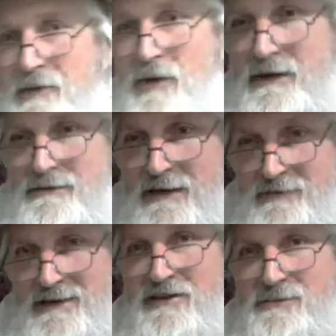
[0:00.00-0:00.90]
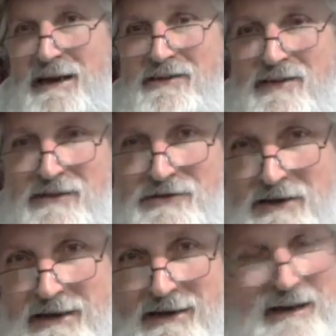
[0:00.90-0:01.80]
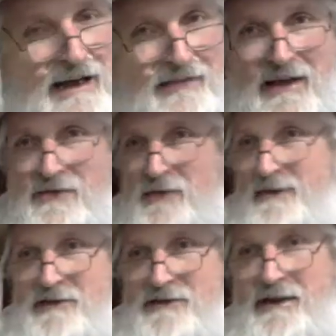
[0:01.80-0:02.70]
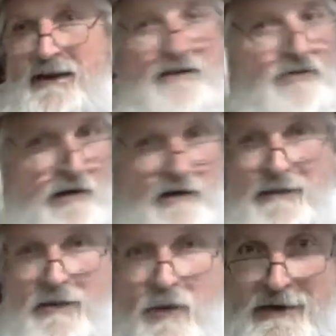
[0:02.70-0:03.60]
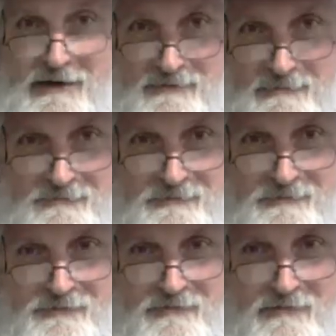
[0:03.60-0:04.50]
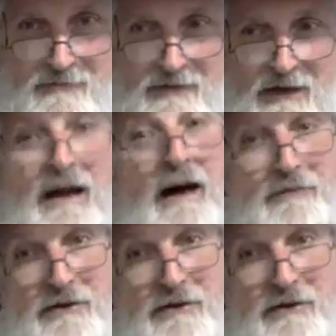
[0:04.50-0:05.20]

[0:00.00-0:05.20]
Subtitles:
one of each species of tree. And that's what I'm going to create. There's only going to be one of them. I'm going to